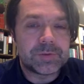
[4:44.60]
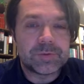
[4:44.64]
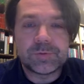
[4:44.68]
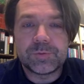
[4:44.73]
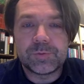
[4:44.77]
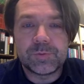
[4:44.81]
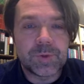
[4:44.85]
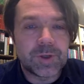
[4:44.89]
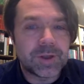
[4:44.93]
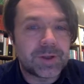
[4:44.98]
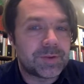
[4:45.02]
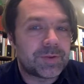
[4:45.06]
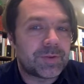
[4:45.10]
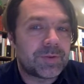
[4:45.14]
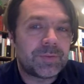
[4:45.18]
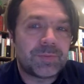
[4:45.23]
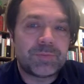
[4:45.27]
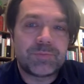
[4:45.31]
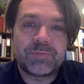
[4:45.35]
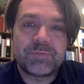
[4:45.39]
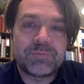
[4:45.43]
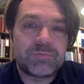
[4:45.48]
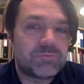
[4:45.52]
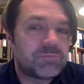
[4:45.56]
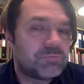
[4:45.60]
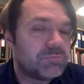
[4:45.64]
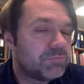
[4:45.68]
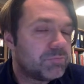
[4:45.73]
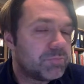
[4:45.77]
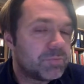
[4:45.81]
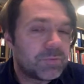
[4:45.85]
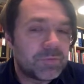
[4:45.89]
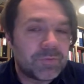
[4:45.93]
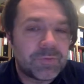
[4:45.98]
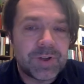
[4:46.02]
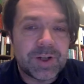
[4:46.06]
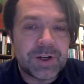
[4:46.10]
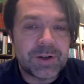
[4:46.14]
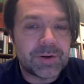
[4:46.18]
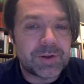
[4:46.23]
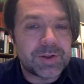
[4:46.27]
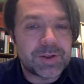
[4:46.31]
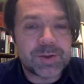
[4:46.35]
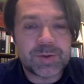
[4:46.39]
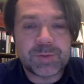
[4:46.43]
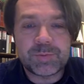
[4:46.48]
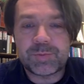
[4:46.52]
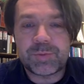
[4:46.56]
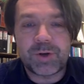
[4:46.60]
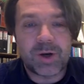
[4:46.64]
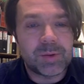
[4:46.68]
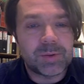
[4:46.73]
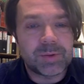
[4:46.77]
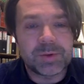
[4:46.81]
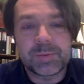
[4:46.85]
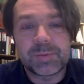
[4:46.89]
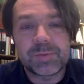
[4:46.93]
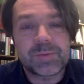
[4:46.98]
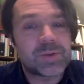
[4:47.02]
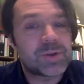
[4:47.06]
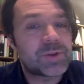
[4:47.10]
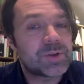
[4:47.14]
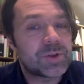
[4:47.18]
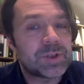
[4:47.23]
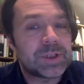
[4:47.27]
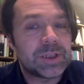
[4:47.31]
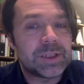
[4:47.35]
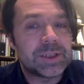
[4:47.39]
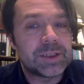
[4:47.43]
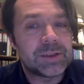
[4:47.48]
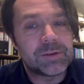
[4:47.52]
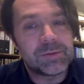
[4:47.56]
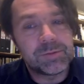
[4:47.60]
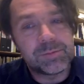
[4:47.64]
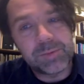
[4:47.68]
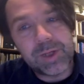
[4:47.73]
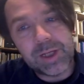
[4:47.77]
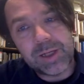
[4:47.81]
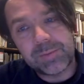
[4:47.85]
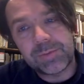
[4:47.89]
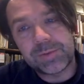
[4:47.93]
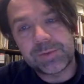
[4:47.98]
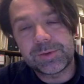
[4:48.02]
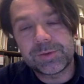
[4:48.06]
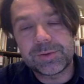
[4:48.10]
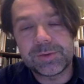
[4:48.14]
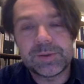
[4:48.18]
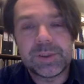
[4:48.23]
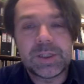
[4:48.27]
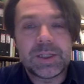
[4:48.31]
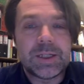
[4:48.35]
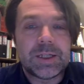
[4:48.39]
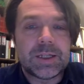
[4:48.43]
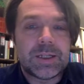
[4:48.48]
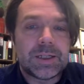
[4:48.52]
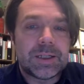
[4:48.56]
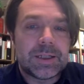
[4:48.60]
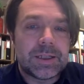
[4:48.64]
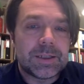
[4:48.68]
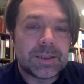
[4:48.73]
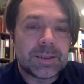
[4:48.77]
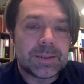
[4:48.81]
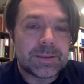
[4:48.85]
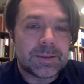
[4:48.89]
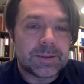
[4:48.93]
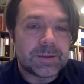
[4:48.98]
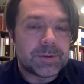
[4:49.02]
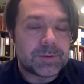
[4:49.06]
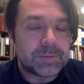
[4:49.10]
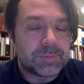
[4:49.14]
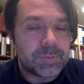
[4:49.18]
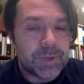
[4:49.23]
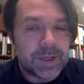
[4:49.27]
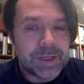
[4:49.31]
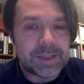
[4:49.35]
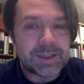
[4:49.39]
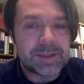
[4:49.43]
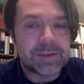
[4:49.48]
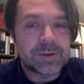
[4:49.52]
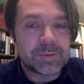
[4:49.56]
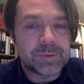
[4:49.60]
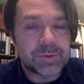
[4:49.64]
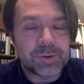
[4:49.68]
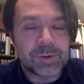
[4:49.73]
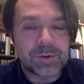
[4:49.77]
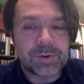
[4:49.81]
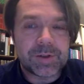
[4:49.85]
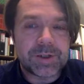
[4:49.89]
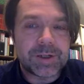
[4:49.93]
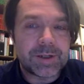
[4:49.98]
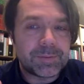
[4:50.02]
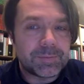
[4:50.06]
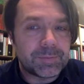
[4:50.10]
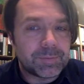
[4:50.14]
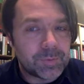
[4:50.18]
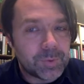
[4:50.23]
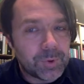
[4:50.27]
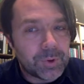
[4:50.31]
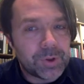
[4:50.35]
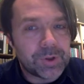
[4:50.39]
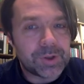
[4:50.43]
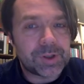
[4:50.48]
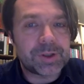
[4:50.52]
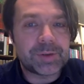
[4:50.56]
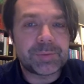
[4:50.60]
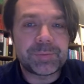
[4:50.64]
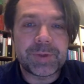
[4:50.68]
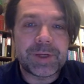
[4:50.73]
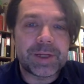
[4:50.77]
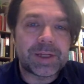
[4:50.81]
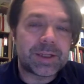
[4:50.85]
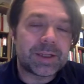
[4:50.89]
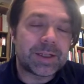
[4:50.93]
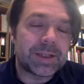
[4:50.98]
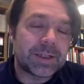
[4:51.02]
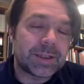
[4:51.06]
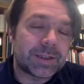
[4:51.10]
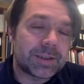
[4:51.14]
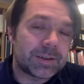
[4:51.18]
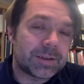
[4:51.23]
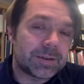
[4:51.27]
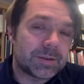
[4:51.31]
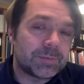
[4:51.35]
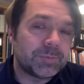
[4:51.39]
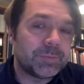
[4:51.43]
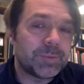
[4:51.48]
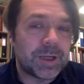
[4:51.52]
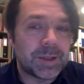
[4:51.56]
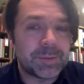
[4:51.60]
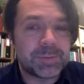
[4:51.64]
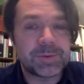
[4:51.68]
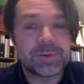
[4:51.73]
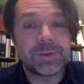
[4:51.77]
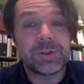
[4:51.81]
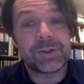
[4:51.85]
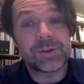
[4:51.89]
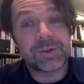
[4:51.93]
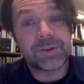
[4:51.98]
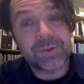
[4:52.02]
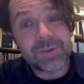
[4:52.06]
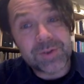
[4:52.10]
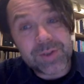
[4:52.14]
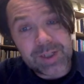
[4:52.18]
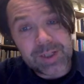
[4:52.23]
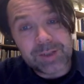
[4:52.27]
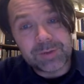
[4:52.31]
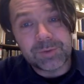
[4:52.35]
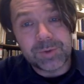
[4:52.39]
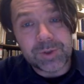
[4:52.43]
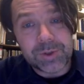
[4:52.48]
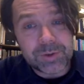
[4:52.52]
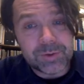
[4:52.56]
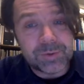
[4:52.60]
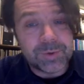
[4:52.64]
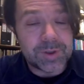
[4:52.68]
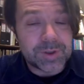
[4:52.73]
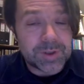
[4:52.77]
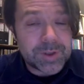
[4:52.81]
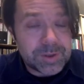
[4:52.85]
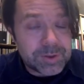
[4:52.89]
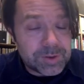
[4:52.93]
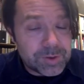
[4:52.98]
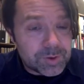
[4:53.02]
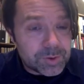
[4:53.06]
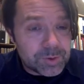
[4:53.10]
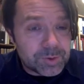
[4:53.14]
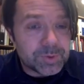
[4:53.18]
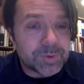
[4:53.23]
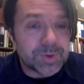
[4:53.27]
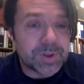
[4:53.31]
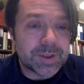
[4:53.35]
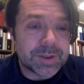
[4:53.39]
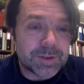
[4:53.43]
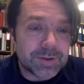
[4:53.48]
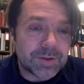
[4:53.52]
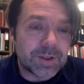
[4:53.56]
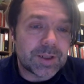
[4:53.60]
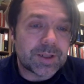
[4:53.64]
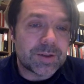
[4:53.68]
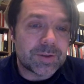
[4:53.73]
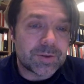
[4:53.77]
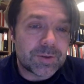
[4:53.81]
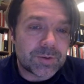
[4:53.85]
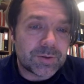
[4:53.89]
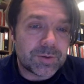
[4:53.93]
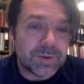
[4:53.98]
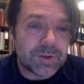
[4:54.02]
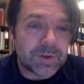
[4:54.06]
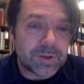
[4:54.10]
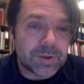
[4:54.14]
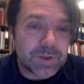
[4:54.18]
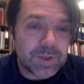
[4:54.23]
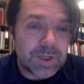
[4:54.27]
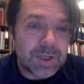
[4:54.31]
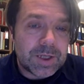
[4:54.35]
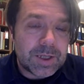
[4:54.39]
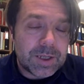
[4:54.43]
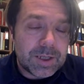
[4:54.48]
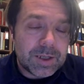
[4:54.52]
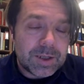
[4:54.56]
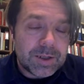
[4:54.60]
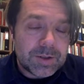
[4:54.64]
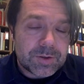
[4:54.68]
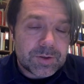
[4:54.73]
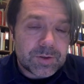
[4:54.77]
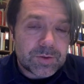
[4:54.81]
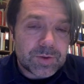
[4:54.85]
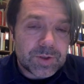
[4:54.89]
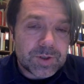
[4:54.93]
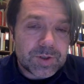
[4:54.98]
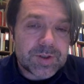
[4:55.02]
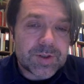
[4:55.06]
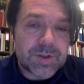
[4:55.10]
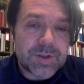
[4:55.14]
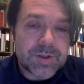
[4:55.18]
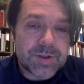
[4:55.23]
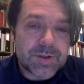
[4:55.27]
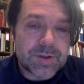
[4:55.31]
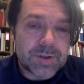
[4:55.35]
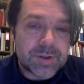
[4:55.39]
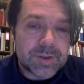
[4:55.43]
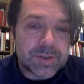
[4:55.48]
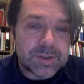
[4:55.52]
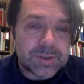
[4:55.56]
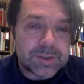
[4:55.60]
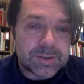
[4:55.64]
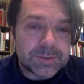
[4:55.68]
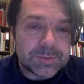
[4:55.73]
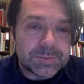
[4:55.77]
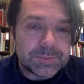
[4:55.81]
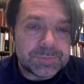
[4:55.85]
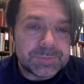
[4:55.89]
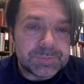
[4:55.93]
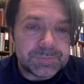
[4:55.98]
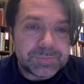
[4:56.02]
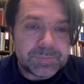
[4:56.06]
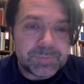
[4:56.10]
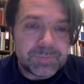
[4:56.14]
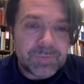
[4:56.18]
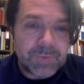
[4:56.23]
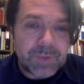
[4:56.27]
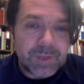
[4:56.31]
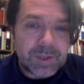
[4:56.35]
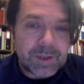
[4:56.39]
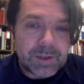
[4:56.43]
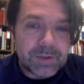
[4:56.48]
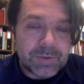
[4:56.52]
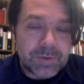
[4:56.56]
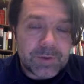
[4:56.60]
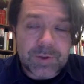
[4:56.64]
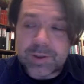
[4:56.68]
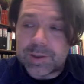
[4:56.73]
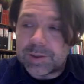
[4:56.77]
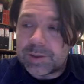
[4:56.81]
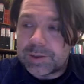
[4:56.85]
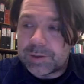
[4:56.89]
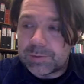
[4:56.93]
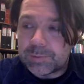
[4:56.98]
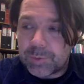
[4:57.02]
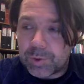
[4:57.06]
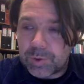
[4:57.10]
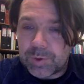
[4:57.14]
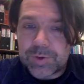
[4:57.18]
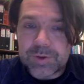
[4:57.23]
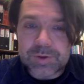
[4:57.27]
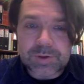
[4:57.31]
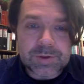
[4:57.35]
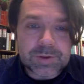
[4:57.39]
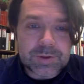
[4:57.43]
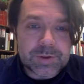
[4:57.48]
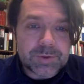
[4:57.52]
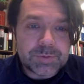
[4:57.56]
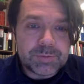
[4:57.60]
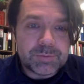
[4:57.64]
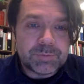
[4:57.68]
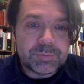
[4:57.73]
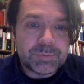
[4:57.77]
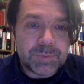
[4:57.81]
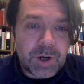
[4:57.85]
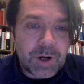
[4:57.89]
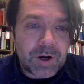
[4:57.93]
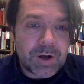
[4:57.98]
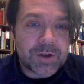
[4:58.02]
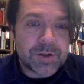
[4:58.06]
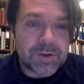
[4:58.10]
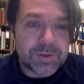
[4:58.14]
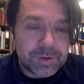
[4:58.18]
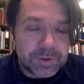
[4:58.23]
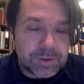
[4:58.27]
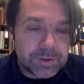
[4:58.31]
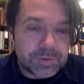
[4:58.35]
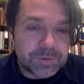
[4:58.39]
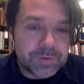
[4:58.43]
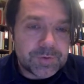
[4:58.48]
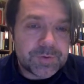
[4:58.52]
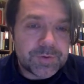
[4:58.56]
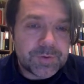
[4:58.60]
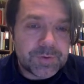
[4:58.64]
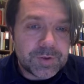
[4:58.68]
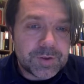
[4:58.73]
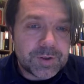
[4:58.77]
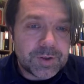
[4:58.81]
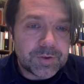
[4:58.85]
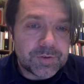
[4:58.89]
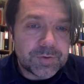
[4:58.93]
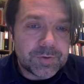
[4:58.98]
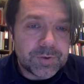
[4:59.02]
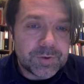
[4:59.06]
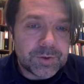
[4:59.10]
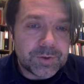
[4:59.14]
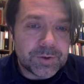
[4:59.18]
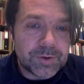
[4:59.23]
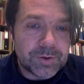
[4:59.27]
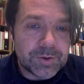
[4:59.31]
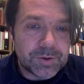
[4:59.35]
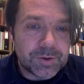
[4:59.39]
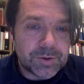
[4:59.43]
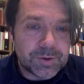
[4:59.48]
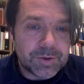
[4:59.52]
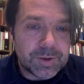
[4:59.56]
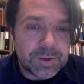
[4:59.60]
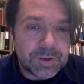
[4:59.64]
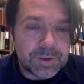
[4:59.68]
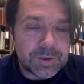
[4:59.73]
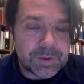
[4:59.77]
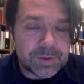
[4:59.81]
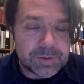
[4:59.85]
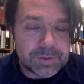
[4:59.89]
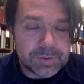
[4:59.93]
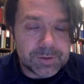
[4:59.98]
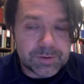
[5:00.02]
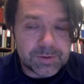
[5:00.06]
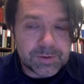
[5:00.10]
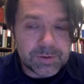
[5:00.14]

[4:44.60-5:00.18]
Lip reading: with various problems in Maple, making the program work, making Maple understand what you want it to do, and so on. So this is a very important part of your